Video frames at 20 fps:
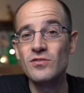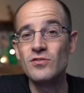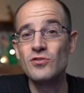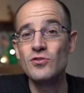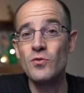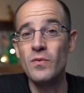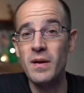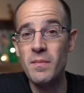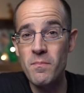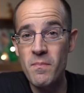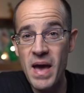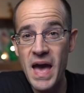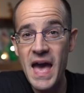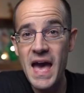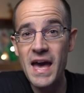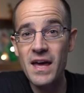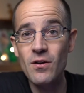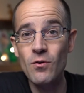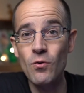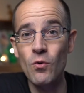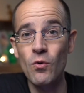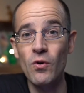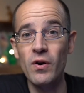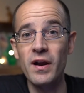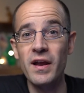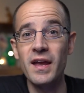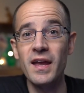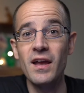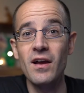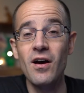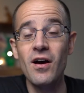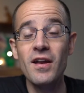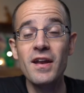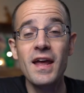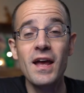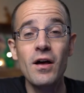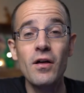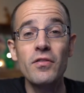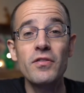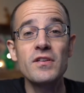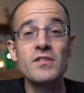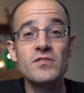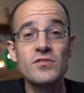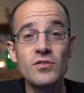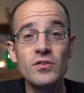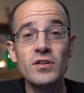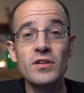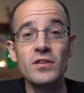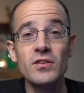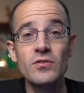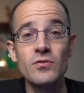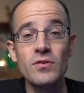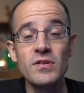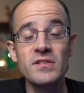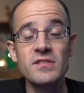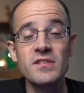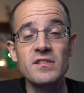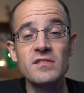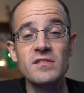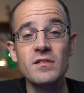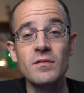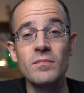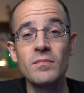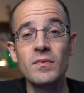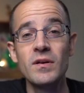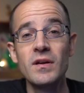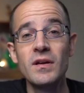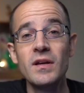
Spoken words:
to a bad or a unhealthy circulatory system